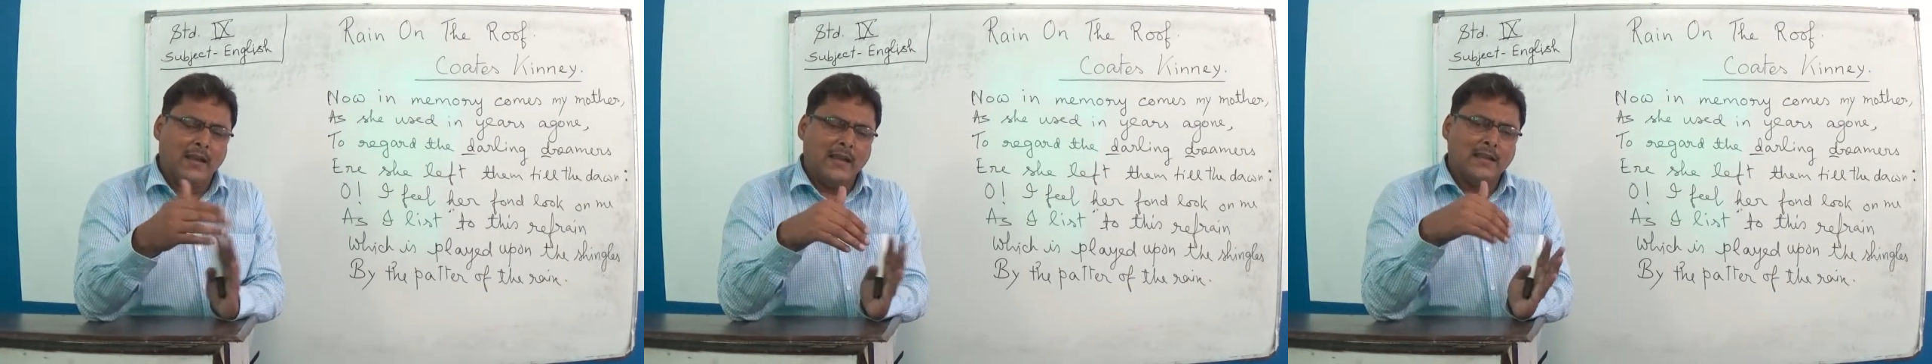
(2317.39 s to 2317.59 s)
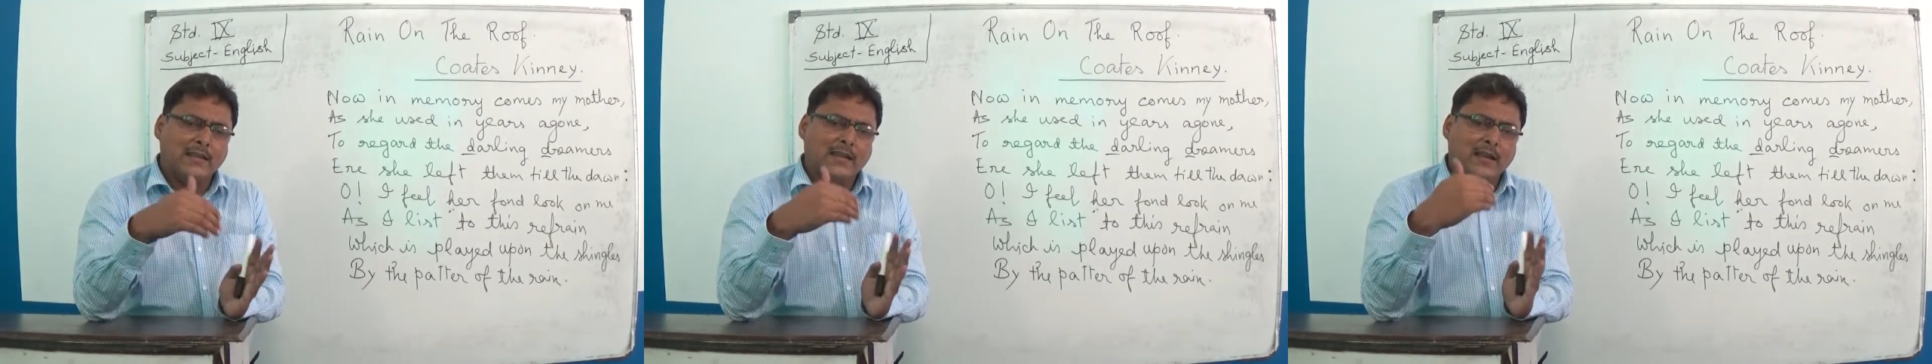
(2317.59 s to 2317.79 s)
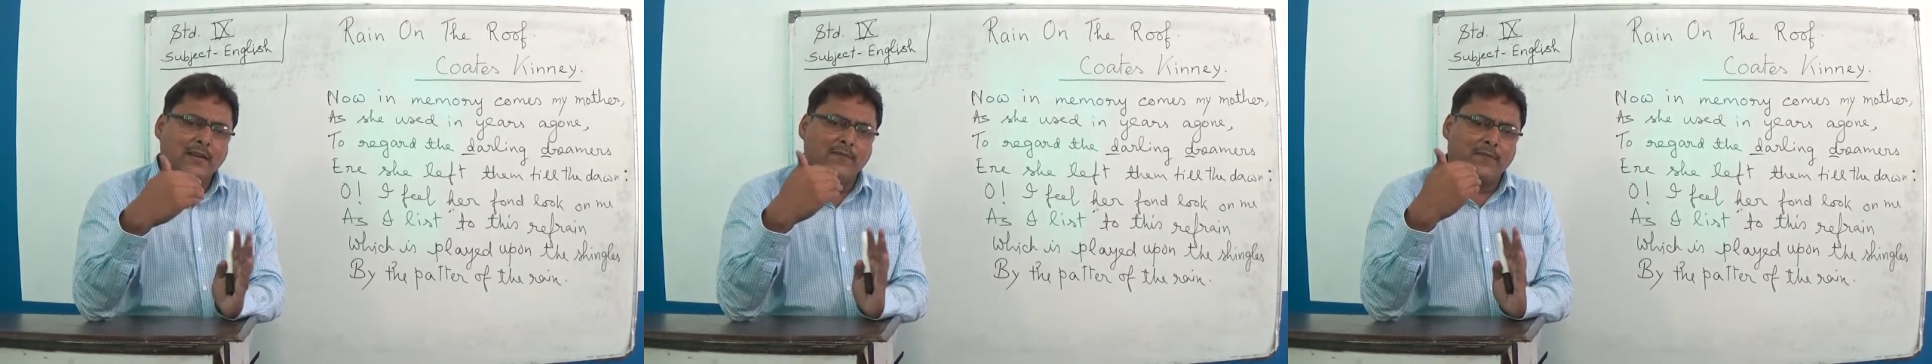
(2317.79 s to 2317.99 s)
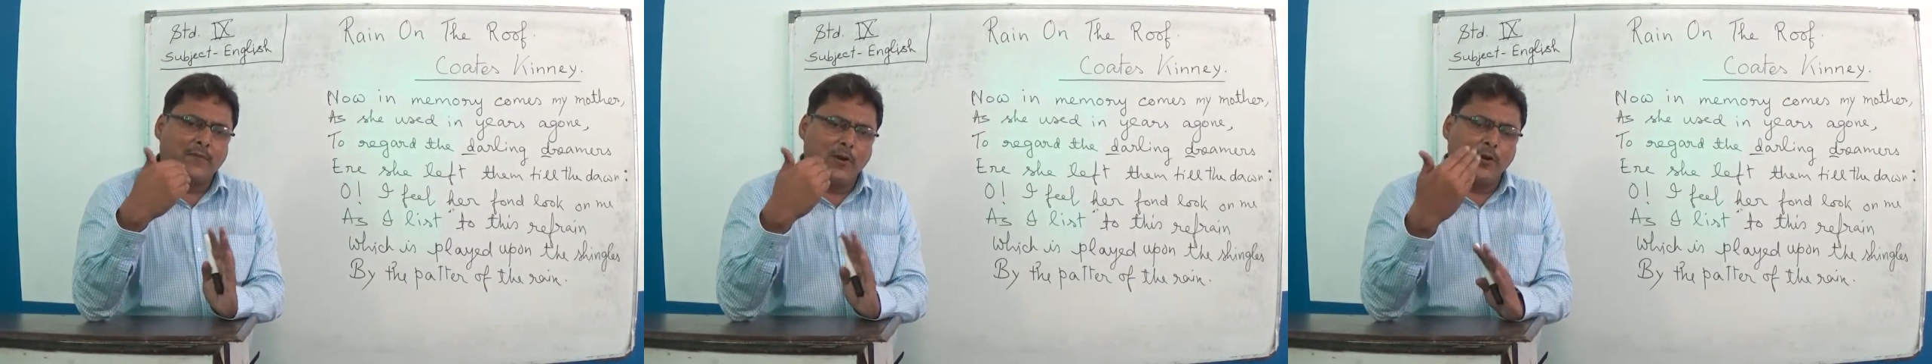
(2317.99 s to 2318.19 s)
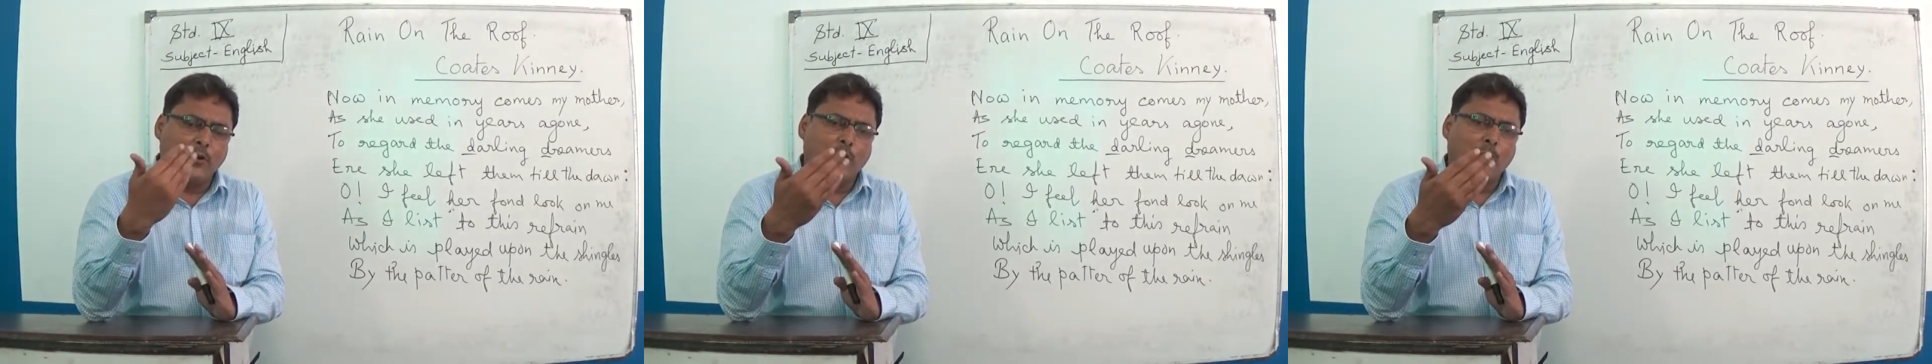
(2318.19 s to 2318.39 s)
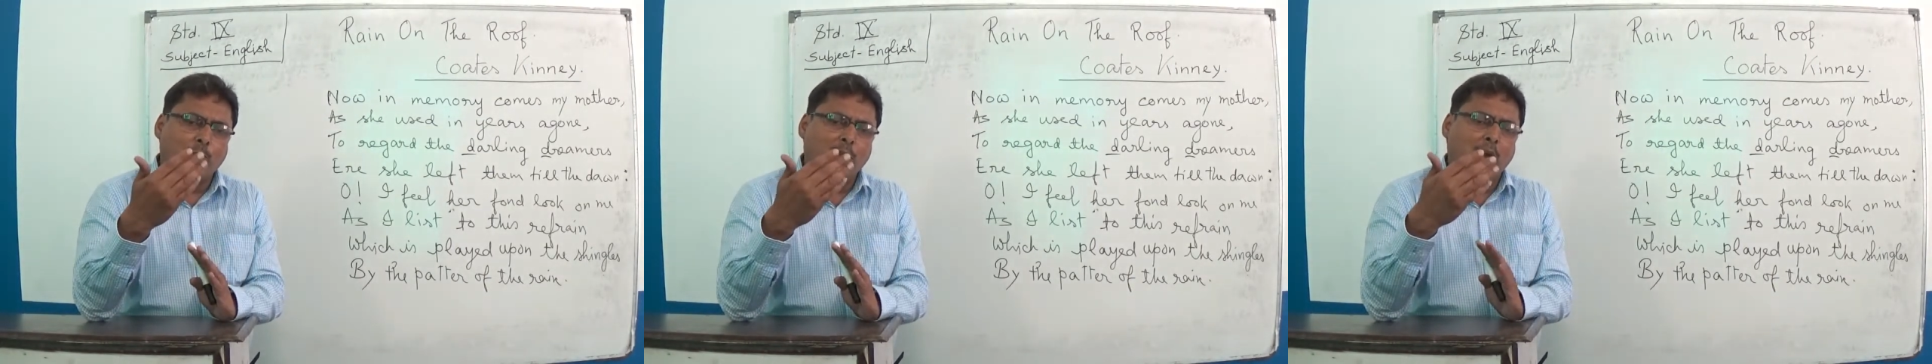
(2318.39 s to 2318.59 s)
he is in front of